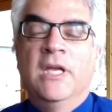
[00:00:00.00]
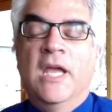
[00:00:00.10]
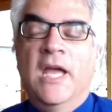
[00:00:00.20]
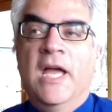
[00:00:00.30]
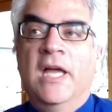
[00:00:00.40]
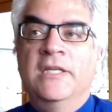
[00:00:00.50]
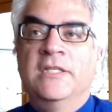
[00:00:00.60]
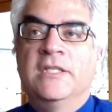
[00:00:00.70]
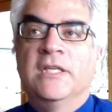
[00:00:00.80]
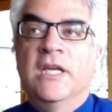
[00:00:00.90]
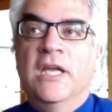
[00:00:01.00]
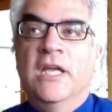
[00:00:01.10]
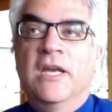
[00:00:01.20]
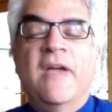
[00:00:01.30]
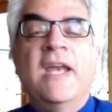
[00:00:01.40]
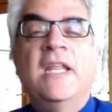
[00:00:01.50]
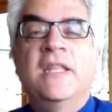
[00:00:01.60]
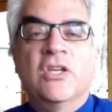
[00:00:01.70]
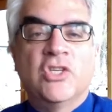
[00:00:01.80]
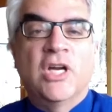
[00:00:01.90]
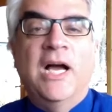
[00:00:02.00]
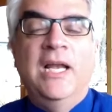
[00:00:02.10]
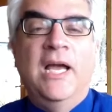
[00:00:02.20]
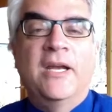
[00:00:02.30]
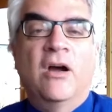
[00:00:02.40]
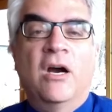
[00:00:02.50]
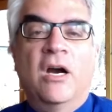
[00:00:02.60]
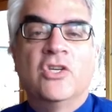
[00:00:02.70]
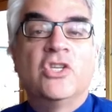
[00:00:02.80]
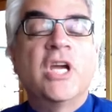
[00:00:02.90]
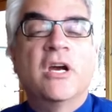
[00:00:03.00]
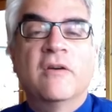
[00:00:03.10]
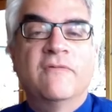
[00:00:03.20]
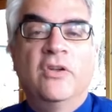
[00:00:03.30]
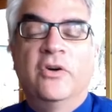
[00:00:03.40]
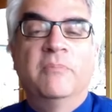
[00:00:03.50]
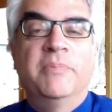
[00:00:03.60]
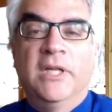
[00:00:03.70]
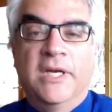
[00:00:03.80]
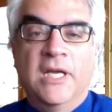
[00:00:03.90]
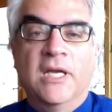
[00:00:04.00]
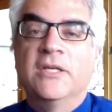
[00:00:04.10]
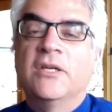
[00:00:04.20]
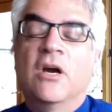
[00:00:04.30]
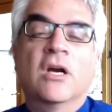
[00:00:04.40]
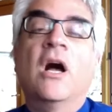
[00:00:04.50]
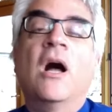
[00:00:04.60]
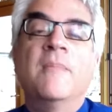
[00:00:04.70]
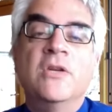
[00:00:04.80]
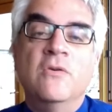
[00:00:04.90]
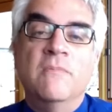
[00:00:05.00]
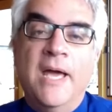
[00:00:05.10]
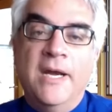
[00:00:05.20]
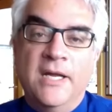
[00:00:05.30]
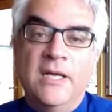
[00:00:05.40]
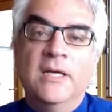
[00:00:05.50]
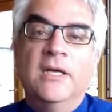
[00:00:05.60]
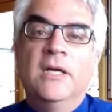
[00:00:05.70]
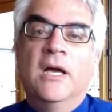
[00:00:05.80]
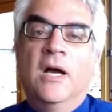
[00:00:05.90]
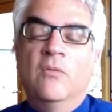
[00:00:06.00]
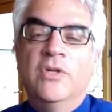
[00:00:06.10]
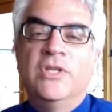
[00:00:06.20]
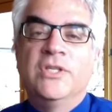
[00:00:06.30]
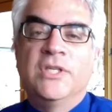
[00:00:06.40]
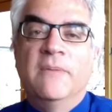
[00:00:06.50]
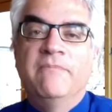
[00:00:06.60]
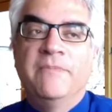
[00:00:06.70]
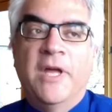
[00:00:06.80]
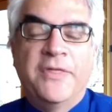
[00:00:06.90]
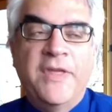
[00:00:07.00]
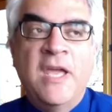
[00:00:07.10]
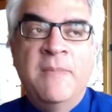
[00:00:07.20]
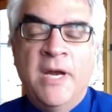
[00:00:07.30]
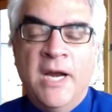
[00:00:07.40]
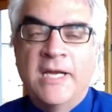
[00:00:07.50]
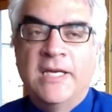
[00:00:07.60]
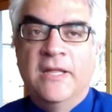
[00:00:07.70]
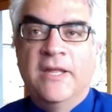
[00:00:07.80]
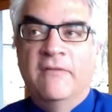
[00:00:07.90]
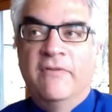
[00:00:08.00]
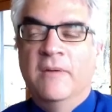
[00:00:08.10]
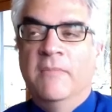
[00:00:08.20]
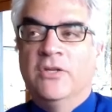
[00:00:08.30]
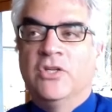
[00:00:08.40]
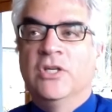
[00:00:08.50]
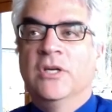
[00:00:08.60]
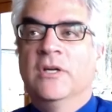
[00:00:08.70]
and it, if anything, it should highlight our shared vulnerability and our common humanity uh, which is a, a, theme and an idea that I very much,